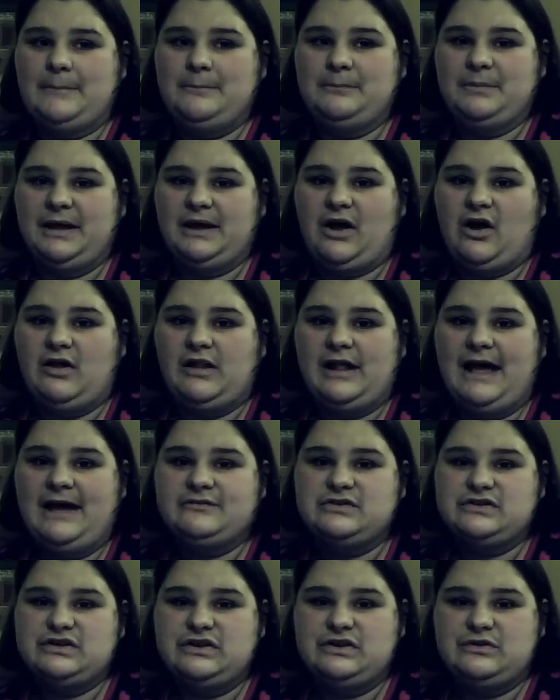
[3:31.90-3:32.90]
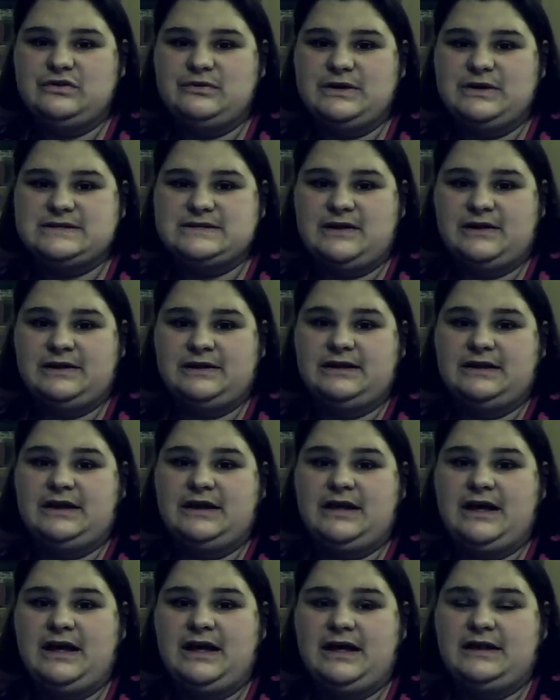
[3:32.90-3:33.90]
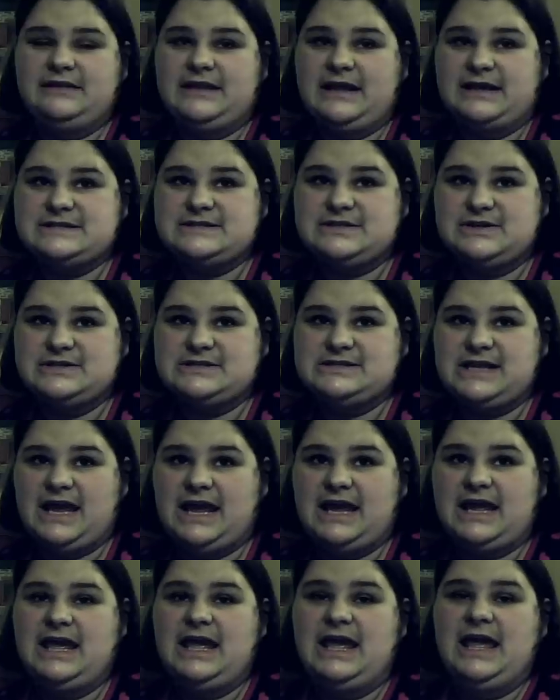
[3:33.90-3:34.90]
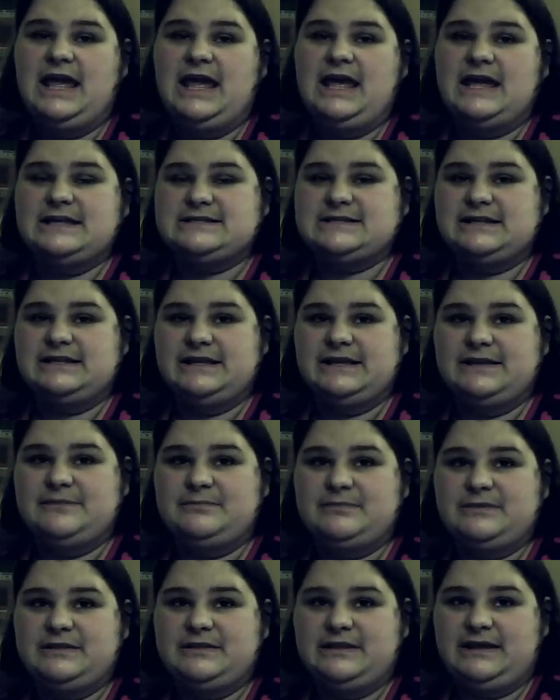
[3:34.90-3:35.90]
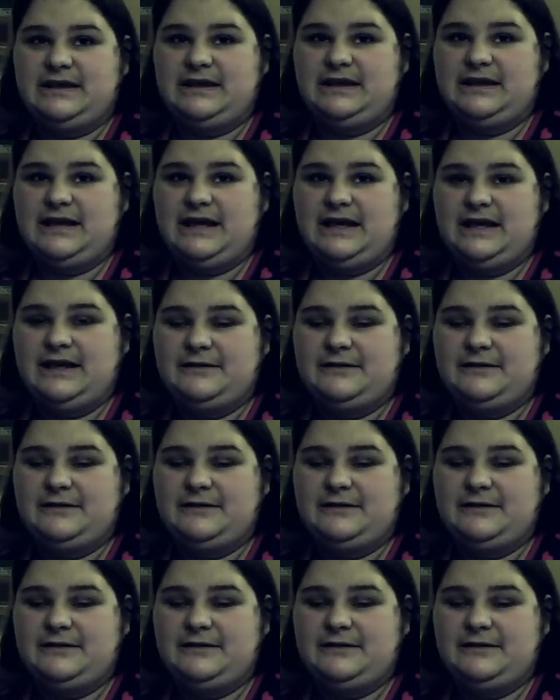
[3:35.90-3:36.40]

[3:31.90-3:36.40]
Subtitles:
but all I have to do is on next Thursday is clip the